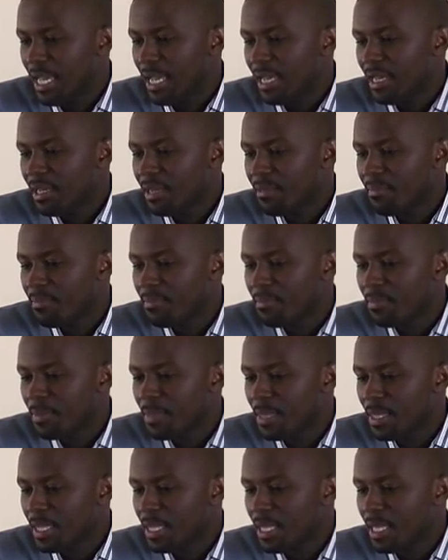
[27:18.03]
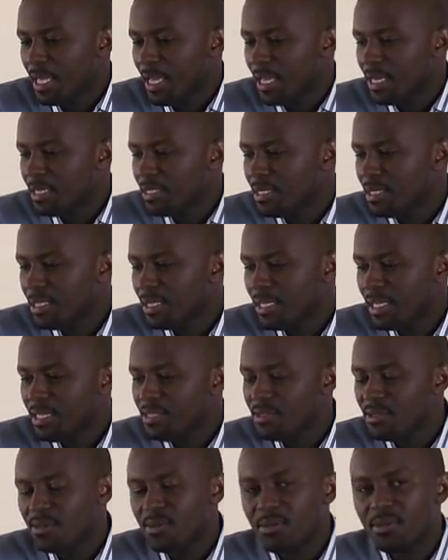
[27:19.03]
And there's
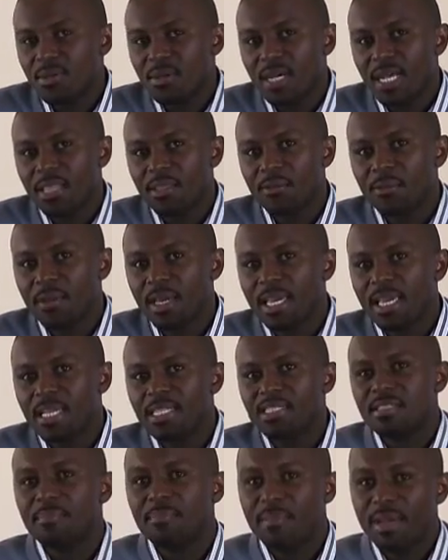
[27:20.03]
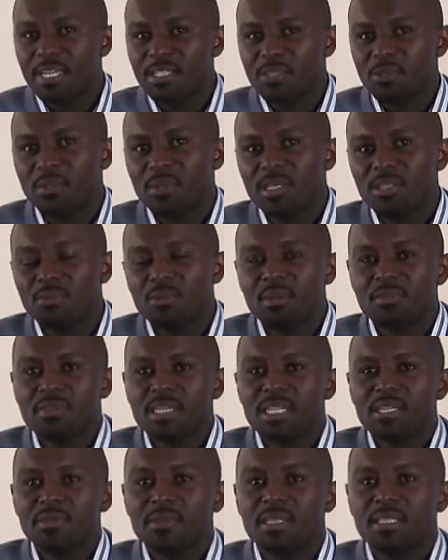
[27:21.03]
no other way. It's the best way to
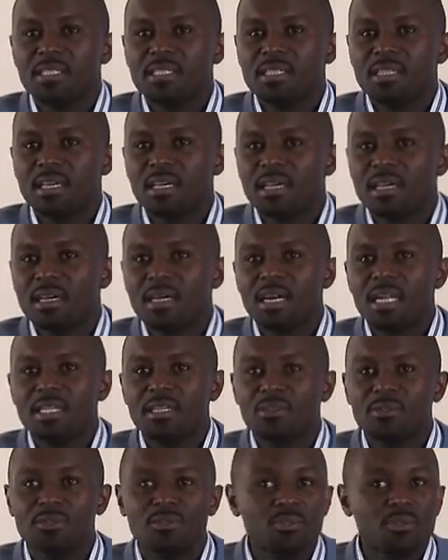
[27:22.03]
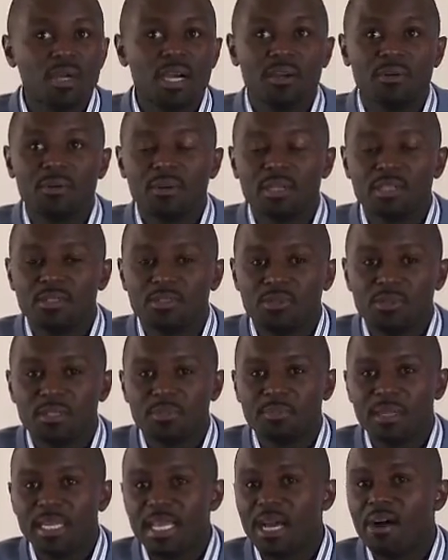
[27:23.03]
evaluate a new drug or a new
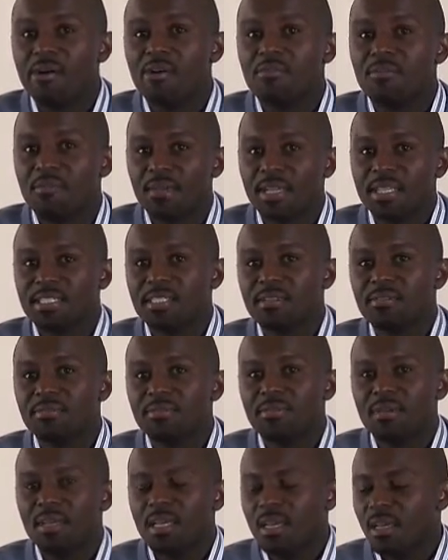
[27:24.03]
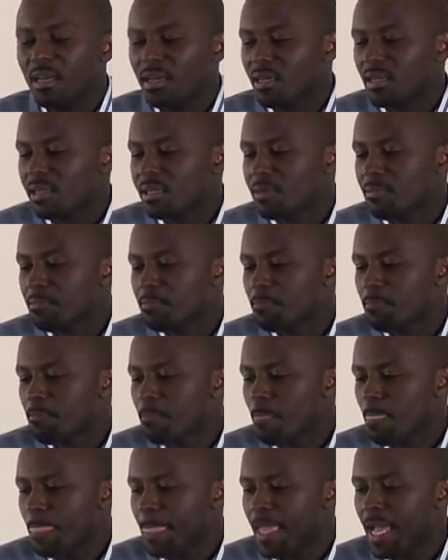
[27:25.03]
treatment, how effective
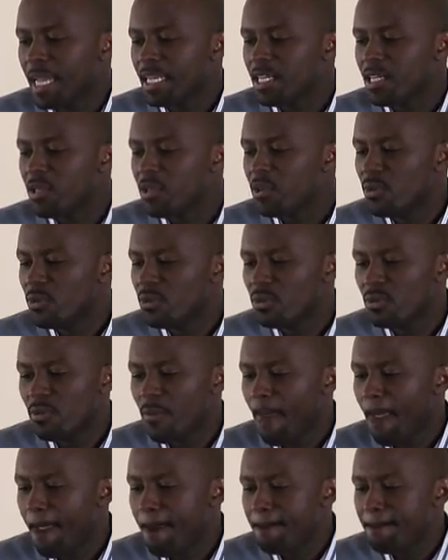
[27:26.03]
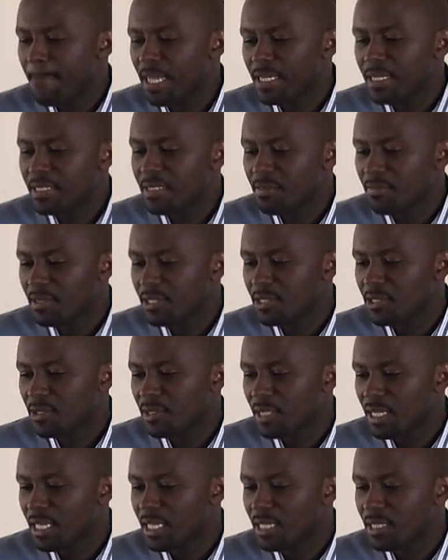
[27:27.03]
a new
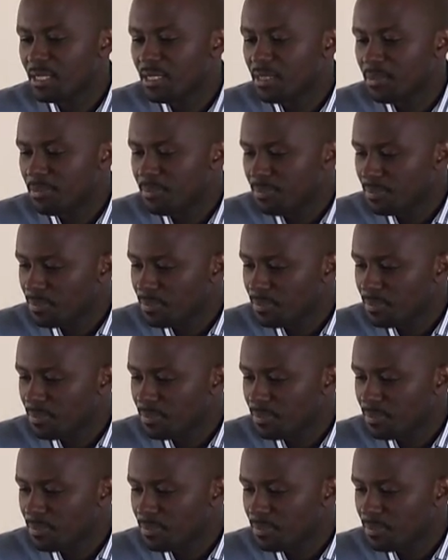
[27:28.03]
intervention is.